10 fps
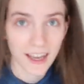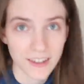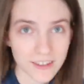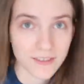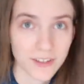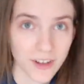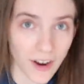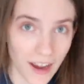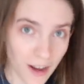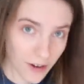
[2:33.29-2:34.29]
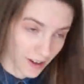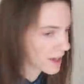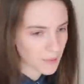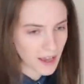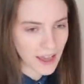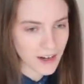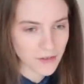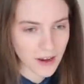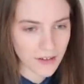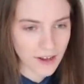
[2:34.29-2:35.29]
I don't even know how. Get my head
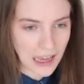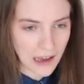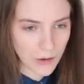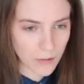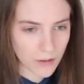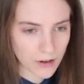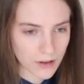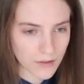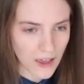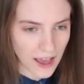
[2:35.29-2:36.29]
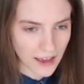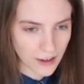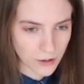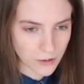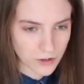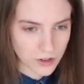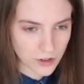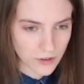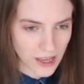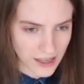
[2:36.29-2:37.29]
around how the angle.
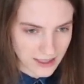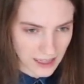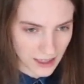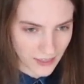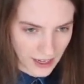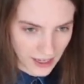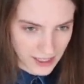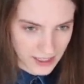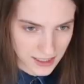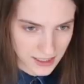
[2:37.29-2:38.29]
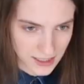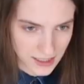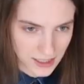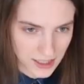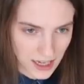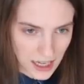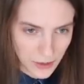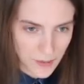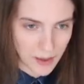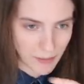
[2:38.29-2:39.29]
So that's like that. How do
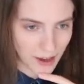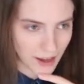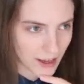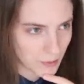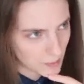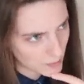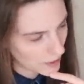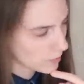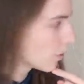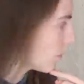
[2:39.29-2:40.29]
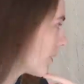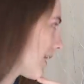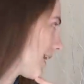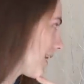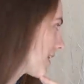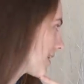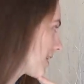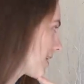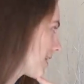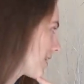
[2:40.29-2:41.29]
I make my like what way?
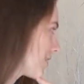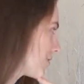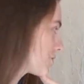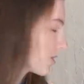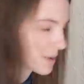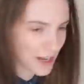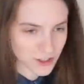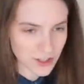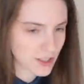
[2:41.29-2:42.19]
Do you know what I mean?